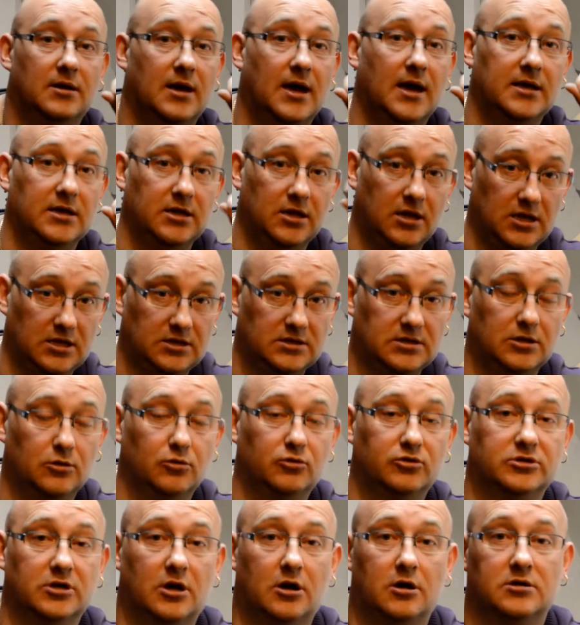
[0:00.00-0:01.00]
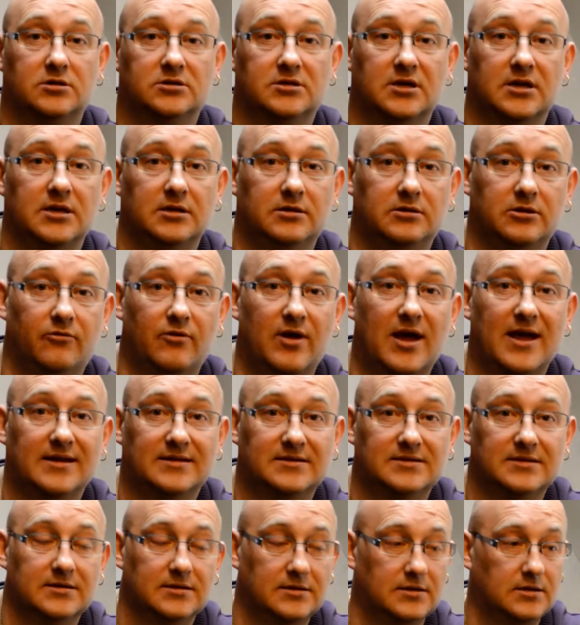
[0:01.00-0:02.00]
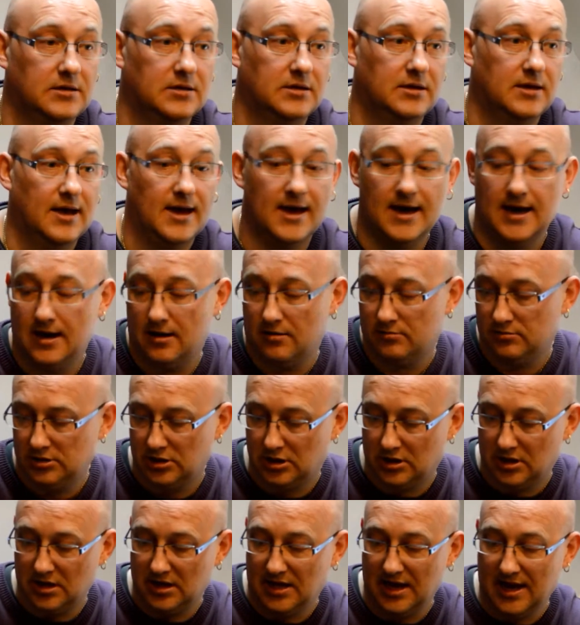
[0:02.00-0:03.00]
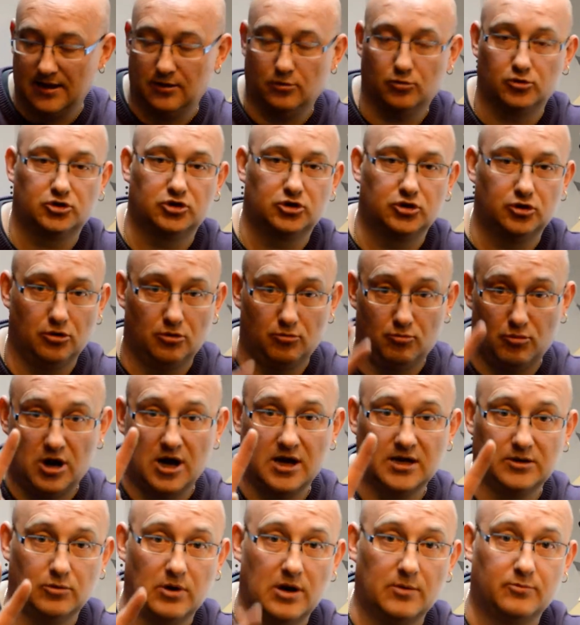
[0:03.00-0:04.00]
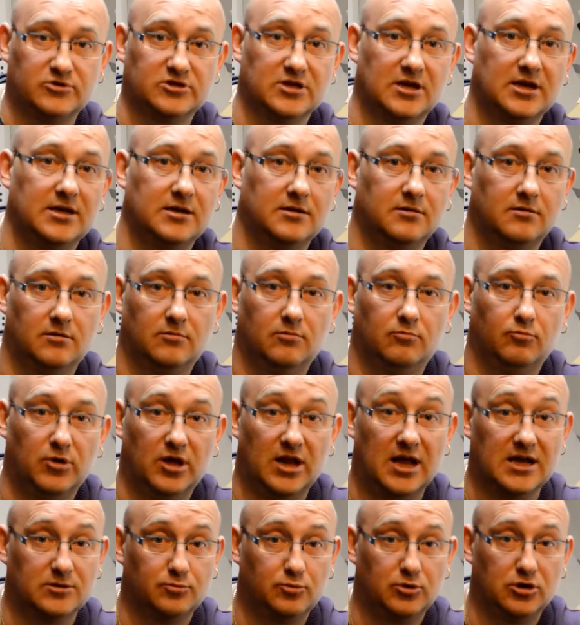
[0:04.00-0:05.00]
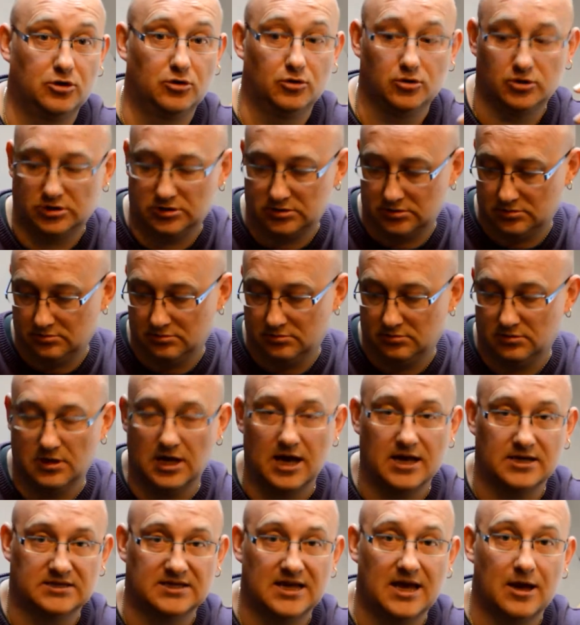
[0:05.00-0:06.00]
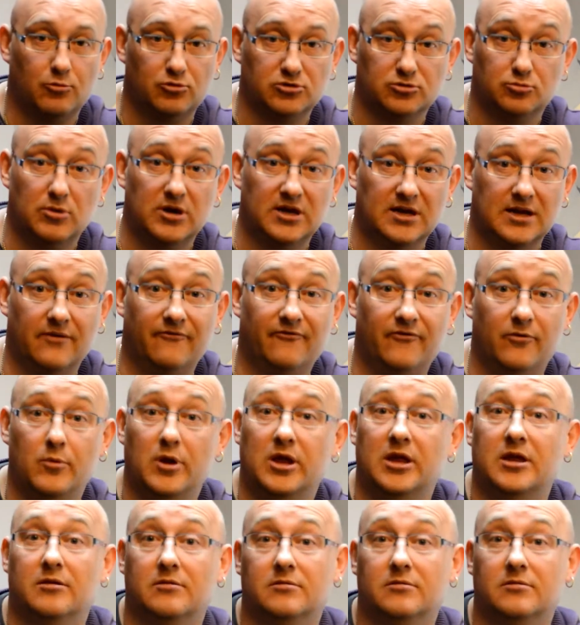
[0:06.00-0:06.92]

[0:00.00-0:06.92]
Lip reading: You need to go to her site direct. You can get those two on my website, but that's because that set was made up for me.